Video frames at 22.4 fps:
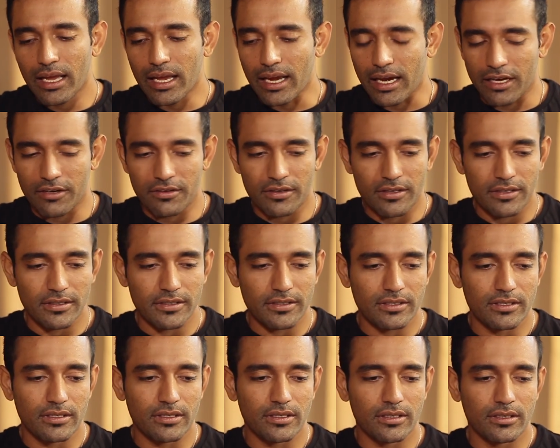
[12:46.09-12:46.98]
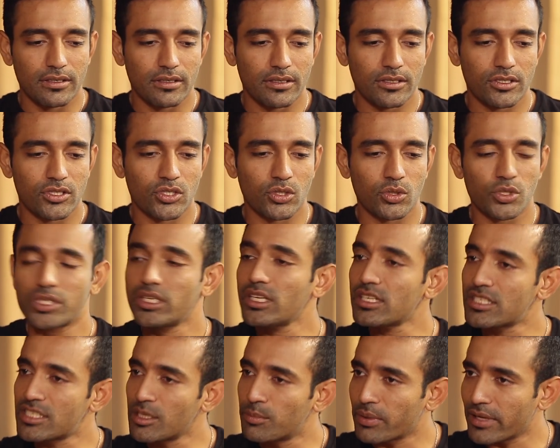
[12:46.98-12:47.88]
And uh, so
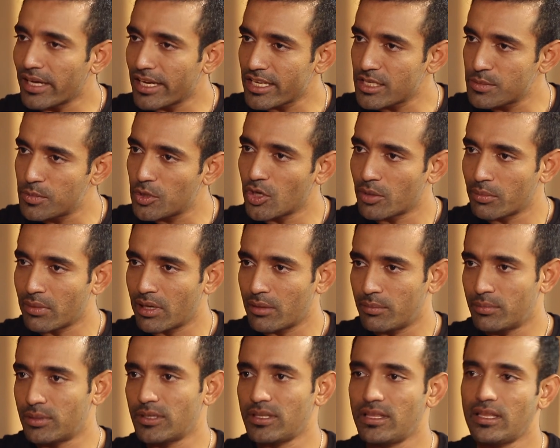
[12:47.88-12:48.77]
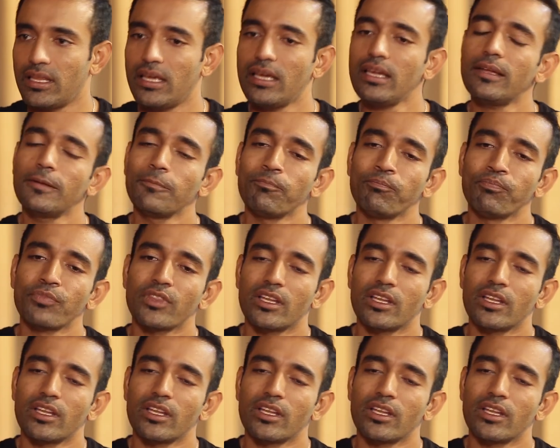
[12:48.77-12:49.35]
she surprised me on my birthday.